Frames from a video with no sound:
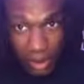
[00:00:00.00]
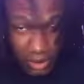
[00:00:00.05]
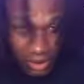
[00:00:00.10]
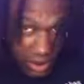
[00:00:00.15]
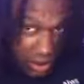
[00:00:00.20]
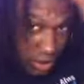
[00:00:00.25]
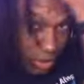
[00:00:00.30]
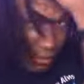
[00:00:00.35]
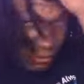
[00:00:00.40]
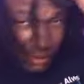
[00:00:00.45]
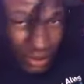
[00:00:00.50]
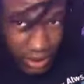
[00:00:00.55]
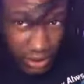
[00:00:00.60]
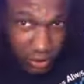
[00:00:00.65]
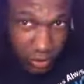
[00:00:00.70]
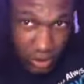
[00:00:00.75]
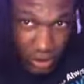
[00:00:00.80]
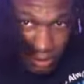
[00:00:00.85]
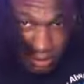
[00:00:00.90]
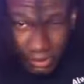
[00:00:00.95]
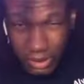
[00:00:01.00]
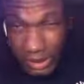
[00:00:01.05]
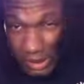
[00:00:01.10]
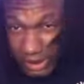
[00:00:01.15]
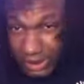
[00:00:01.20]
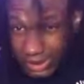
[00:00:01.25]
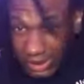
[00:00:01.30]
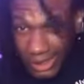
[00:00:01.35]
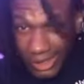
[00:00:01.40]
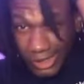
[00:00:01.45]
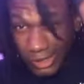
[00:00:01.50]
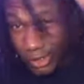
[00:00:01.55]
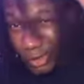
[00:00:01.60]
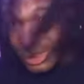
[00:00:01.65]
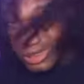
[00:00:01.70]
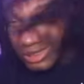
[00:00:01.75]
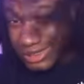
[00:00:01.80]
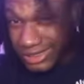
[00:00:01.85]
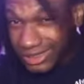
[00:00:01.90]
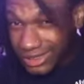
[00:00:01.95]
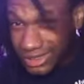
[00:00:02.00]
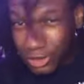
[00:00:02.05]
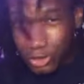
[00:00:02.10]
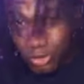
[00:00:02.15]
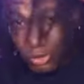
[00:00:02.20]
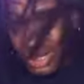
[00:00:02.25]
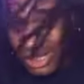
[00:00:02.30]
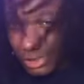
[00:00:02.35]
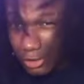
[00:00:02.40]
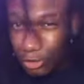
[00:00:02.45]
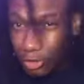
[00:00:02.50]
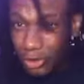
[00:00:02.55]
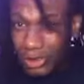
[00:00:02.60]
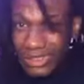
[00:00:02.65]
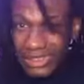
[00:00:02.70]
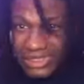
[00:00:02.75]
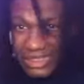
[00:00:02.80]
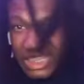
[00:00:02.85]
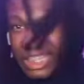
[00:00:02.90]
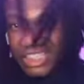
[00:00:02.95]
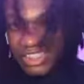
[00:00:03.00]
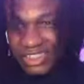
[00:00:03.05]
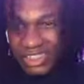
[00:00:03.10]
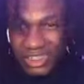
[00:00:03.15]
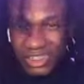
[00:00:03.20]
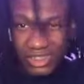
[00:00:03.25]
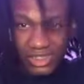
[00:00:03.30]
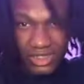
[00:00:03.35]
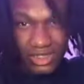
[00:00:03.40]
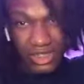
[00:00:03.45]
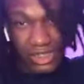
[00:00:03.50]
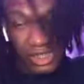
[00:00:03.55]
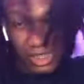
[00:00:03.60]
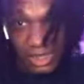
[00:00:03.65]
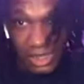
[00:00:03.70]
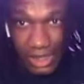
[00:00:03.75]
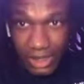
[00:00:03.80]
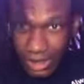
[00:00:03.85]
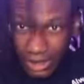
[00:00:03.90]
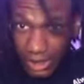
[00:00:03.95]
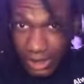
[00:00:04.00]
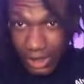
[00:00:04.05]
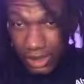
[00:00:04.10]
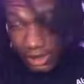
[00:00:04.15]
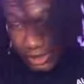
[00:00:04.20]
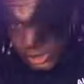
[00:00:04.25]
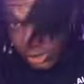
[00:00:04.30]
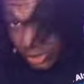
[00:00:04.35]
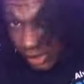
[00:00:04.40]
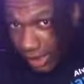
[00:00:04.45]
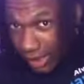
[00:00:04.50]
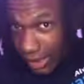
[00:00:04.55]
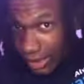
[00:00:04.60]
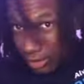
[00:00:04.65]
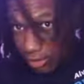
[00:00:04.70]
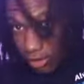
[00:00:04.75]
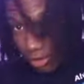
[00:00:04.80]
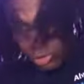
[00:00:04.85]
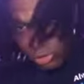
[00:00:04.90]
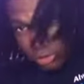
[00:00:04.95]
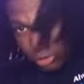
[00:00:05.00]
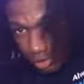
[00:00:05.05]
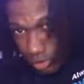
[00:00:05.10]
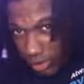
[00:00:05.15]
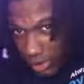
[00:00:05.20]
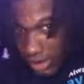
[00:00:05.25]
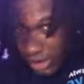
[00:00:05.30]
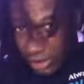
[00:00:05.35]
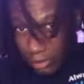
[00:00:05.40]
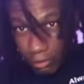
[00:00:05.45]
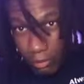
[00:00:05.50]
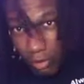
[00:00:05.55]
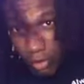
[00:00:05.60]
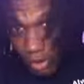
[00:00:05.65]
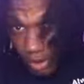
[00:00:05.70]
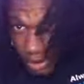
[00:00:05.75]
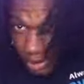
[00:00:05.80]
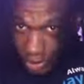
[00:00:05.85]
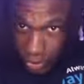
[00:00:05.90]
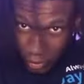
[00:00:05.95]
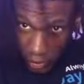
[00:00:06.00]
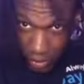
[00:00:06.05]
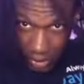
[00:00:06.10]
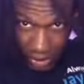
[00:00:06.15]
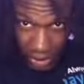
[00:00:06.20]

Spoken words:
yeah, go for like 20 minutes, do like 3 sections a day. So like, you do it in the morning, do it in the